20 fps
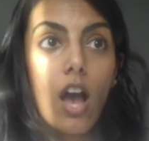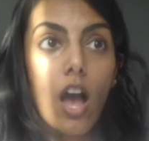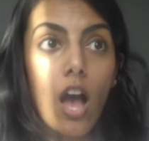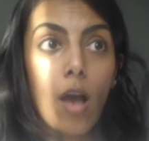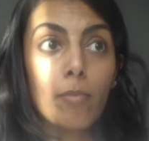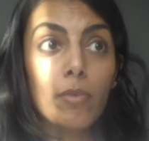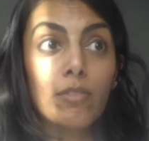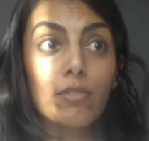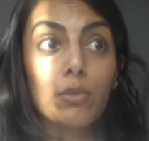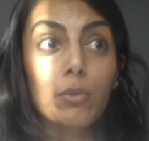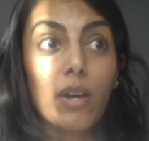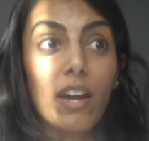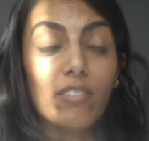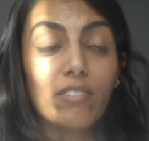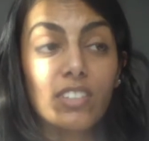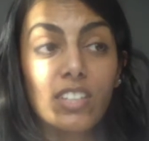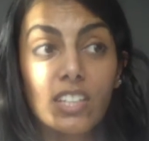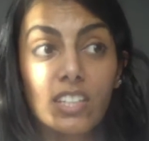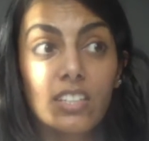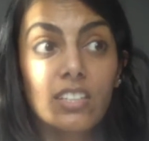If you have
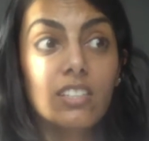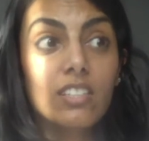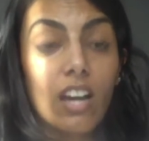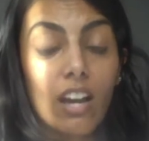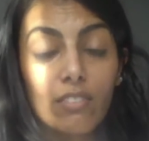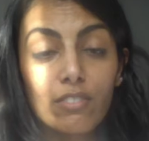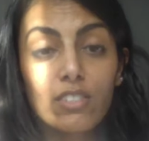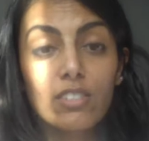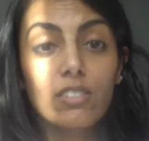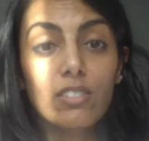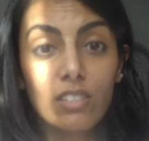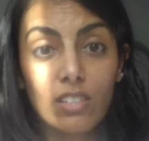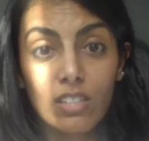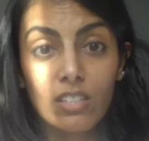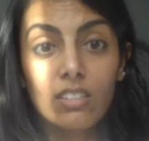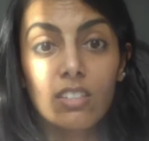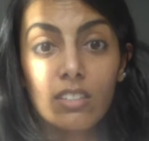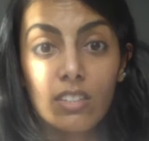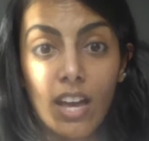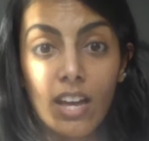kids, obviously,
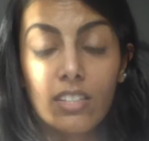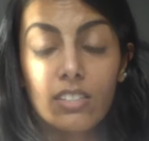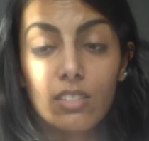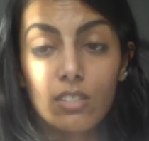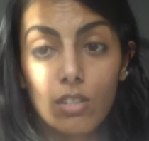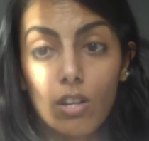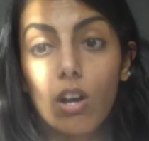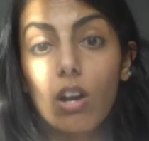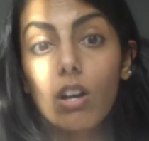then that's